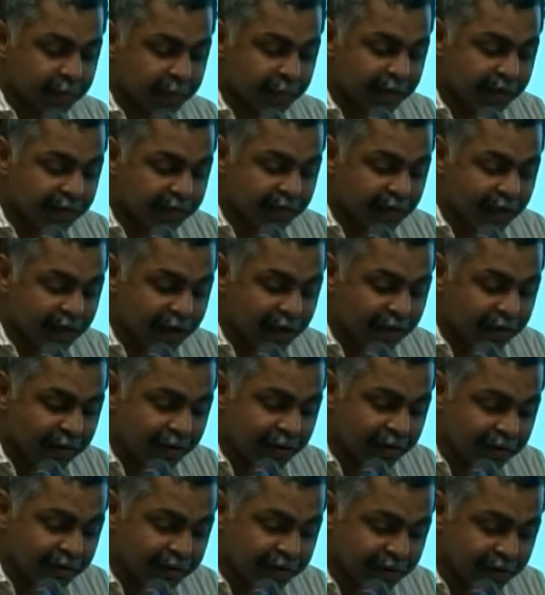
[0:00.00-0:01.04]
basically I
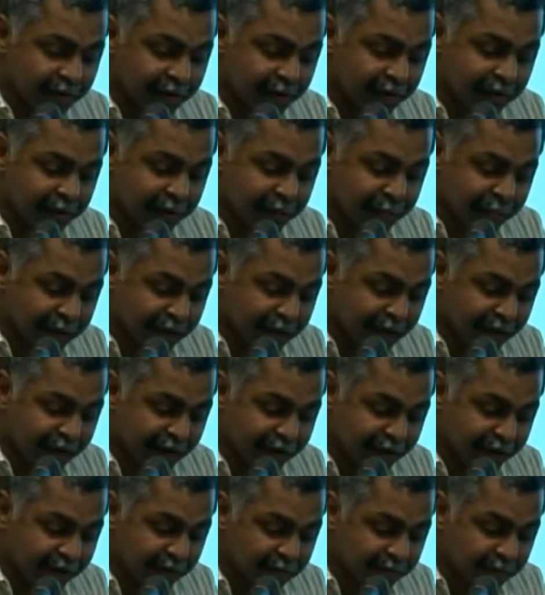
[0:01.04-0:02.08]
will uh, make an
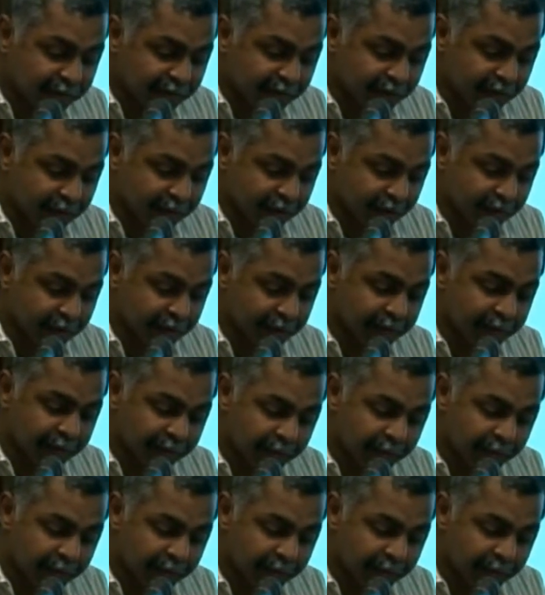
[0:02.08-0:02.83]
attempt uh,